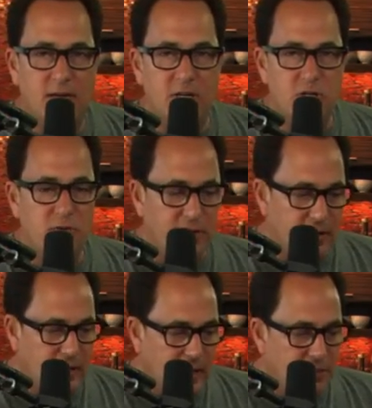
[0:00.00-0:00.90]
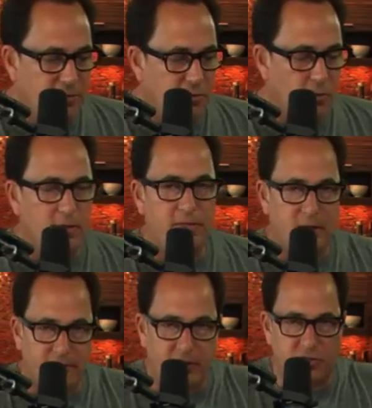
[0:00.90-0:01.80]
tissue thing and throw it in the
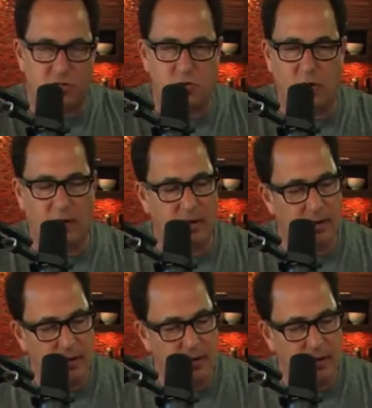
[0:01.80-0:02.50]
thing and flush the toilet.